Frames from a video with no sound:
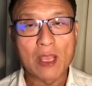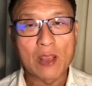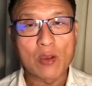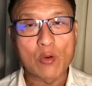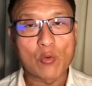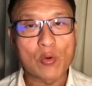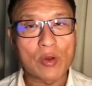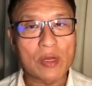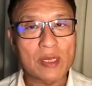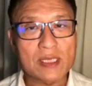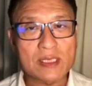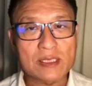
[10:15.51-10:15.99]

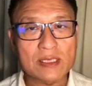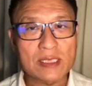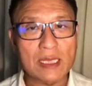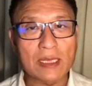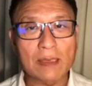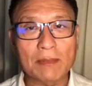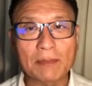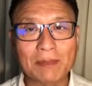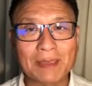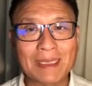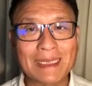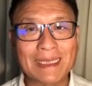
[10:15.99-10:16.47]
what does
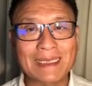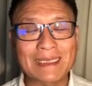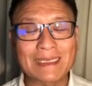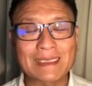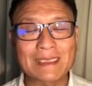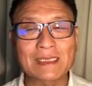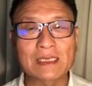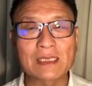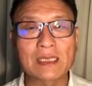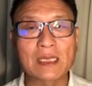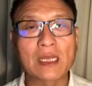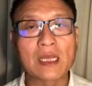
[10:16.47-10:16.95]
that
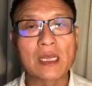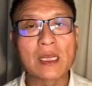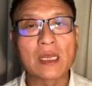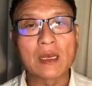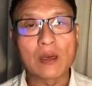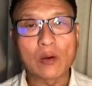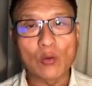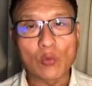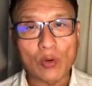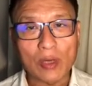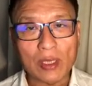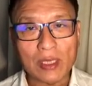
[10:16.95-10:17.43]
means?
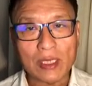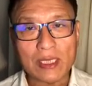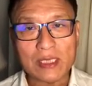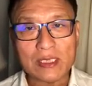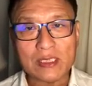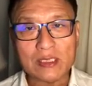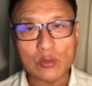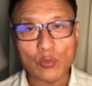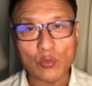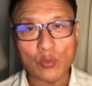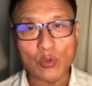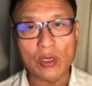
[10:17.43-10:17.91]
what
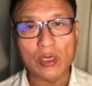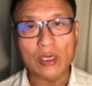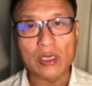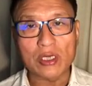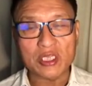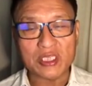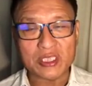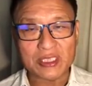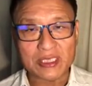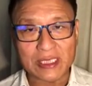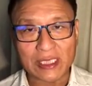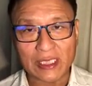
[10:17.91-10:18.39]
does the word
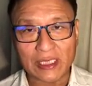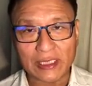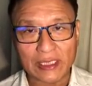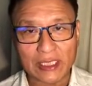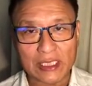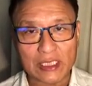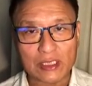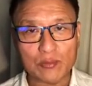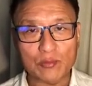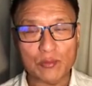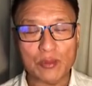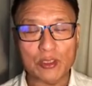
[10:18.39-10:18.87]

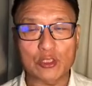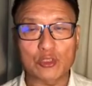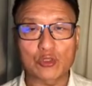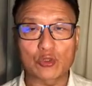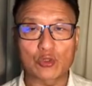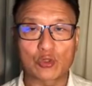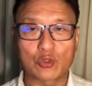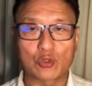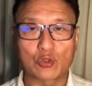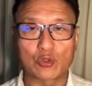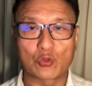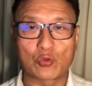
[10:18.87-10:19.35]
stillness mean to
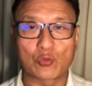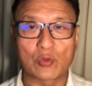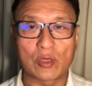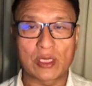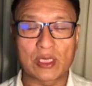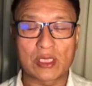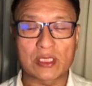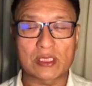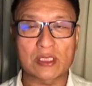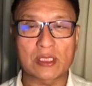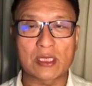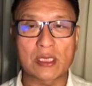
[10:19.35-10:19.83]
you? What
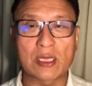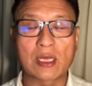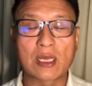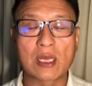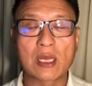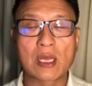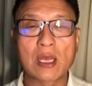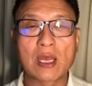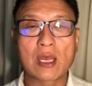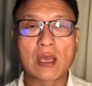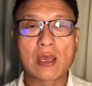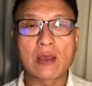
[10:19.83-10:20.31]
does uh,
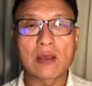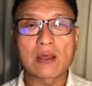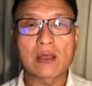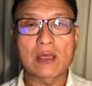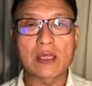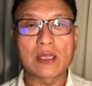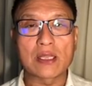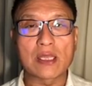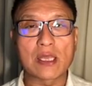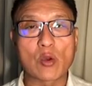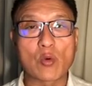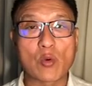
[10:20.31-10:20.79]

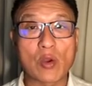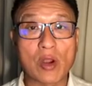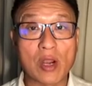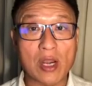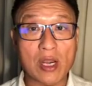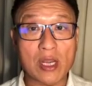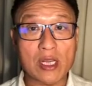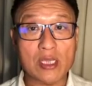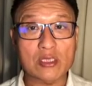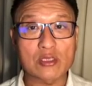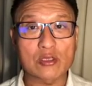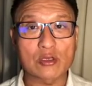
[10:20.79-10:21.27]
the
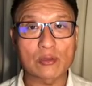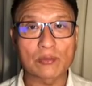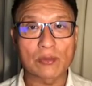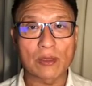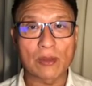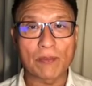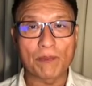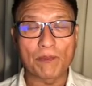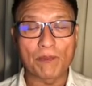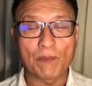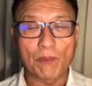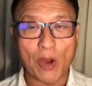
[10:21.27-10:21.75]
awareness of the
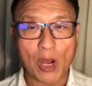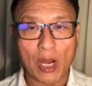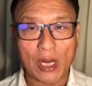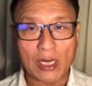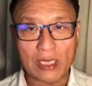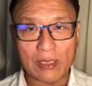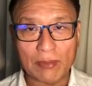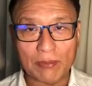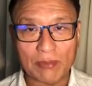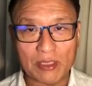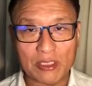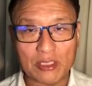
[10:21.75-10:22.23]

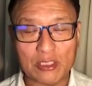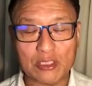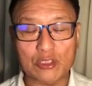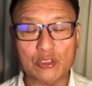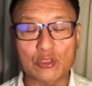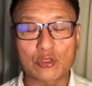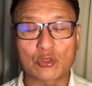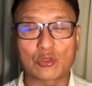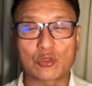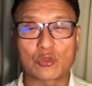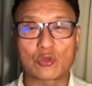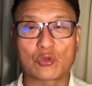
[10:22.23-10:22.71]
body means
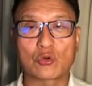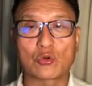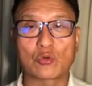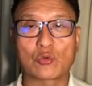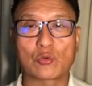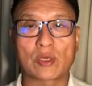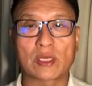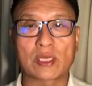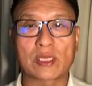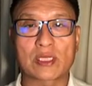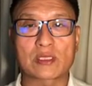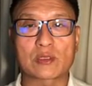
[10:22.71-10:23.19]
to you?
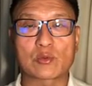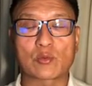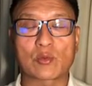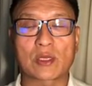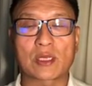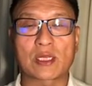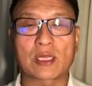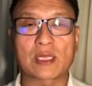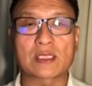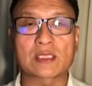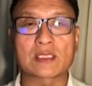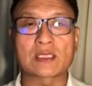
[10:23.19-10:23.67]
What is what
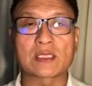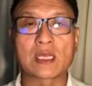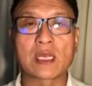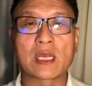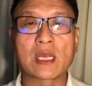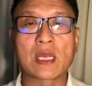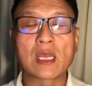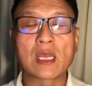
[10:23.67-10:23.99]
does